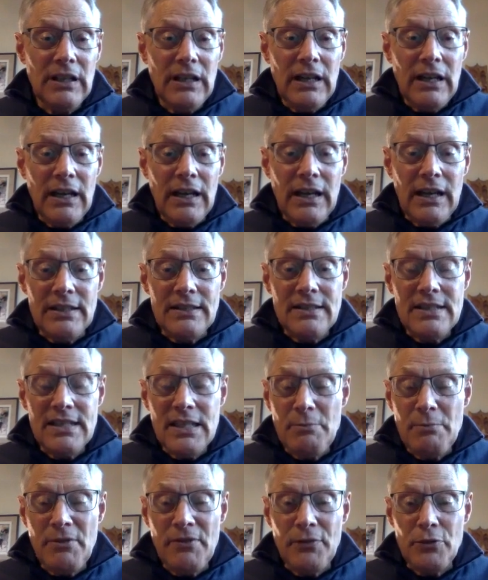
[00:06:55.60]
And
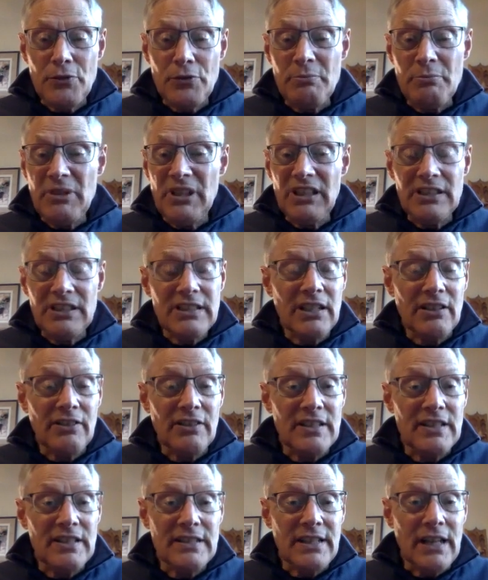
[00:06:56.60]
some of it was
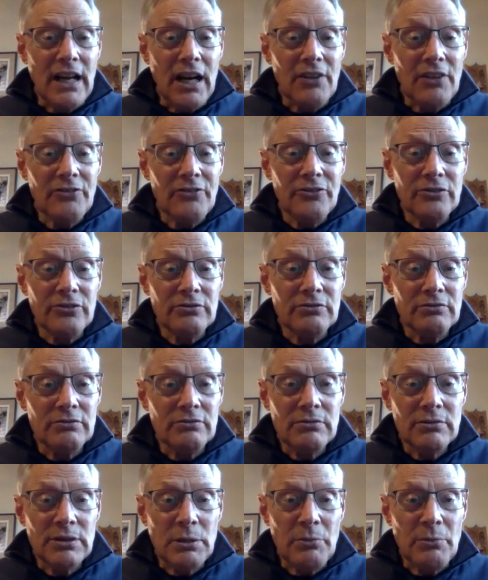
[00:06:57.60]
military stuff.
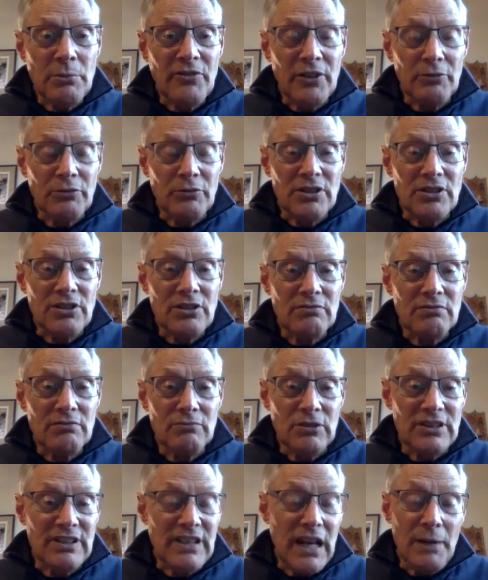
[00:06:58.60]
Some of it was
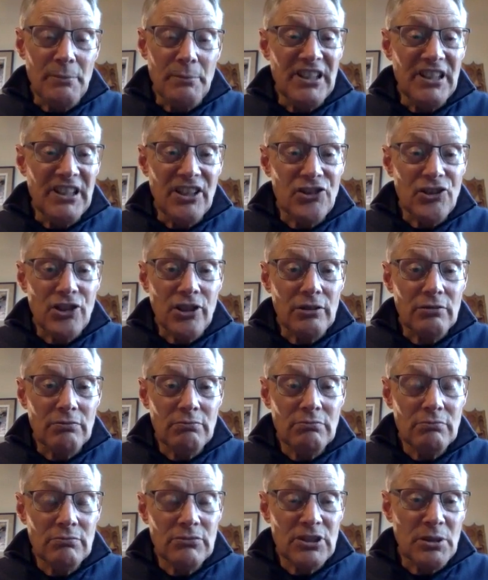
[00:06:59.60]
ammunition.
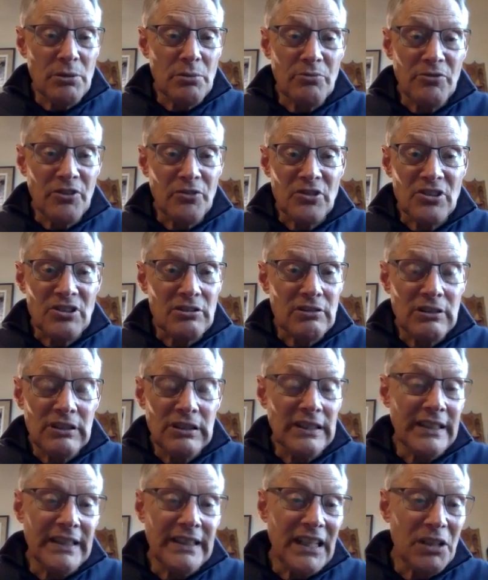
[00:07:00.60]
Some of it was
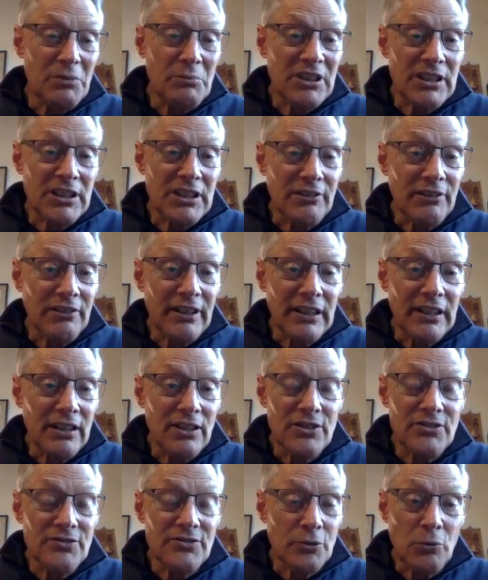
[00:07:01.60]
cleaning
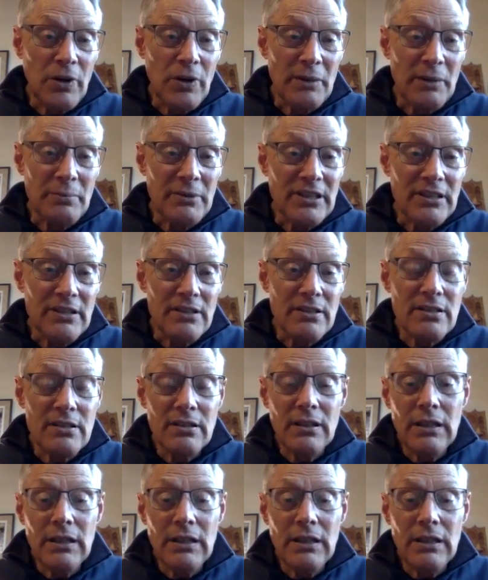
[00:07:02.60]
materials for weapons.